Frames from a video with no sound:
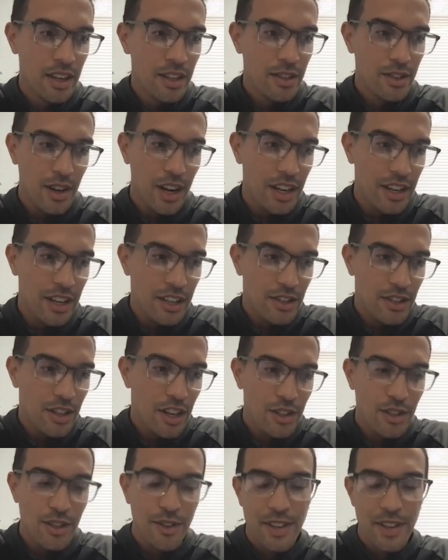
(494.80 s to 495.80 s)
So I, it's
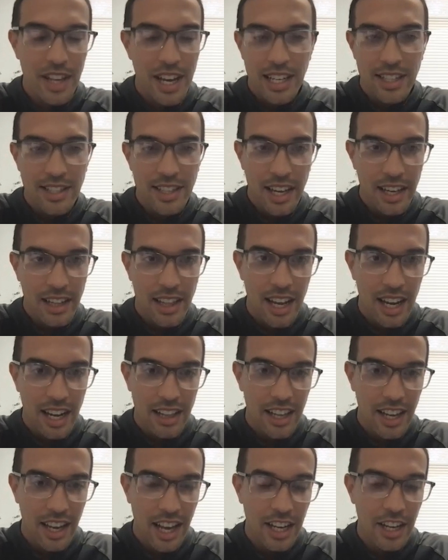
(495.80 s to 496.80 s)
not something that I take
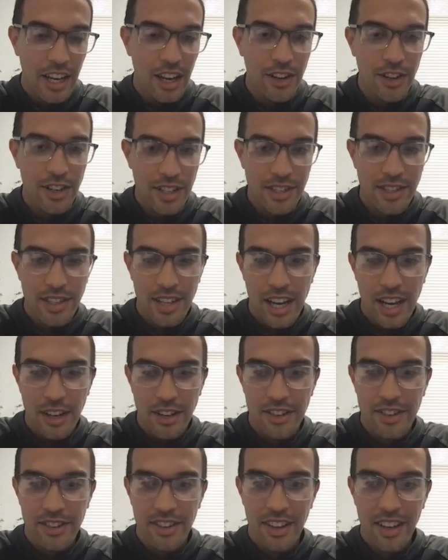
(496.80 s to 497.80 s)
lightly. I
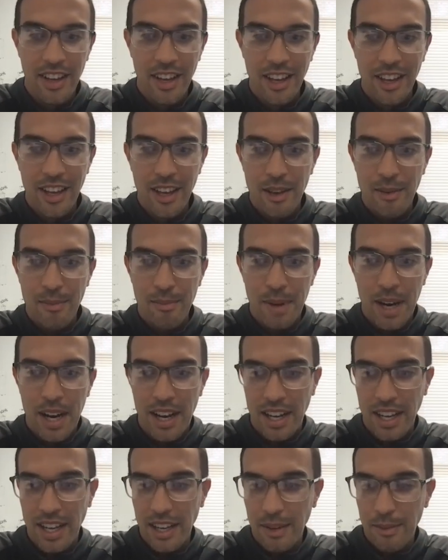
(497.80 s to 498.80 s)
understand
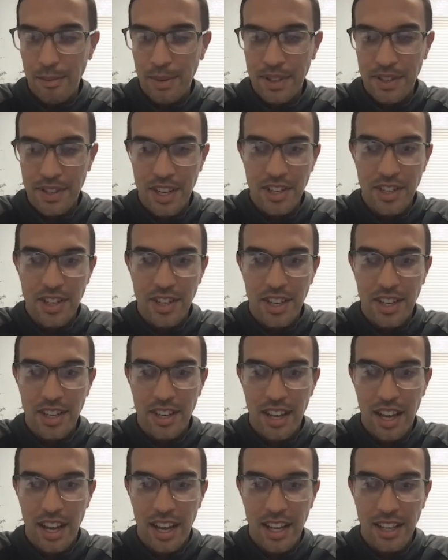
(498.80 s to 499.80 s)
my
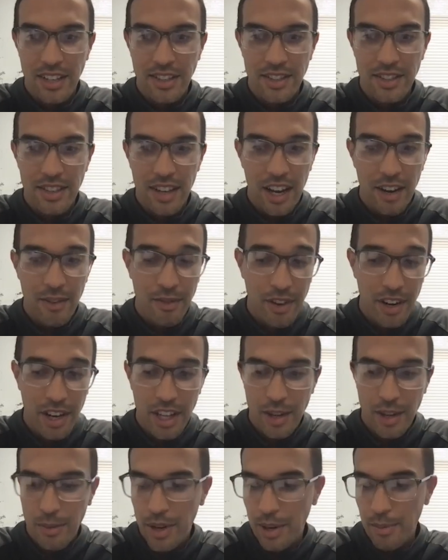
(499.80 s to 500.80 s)
position and I
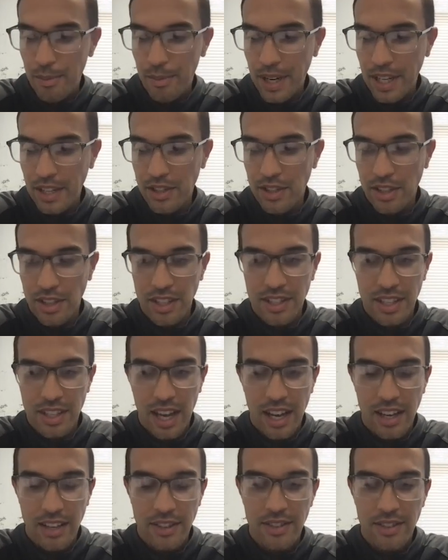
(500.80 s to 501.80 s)
really want to bring
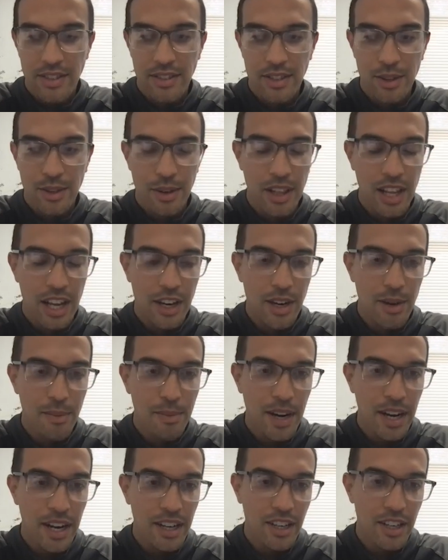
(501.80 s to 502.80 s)
success to Orlando
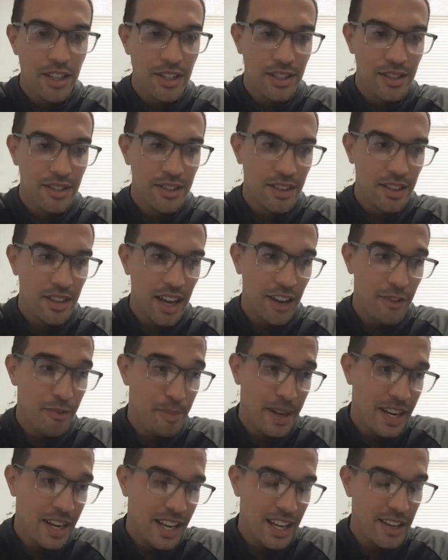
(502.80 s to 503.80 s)
Pride because I've
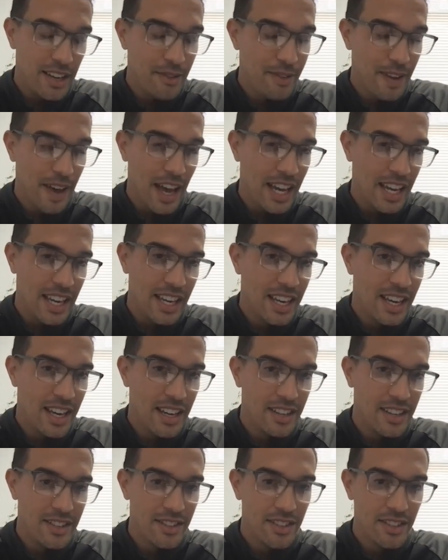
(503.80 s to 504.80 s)
been here eight
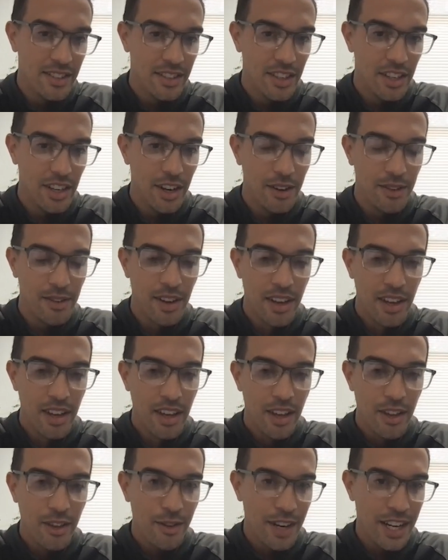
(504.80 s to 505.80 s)
years, you know,
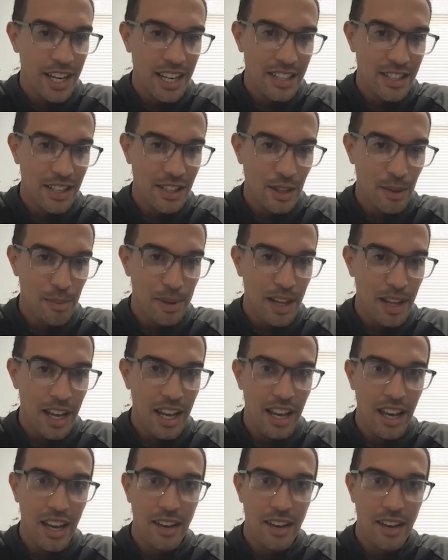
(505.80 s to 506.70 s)
three years as a player.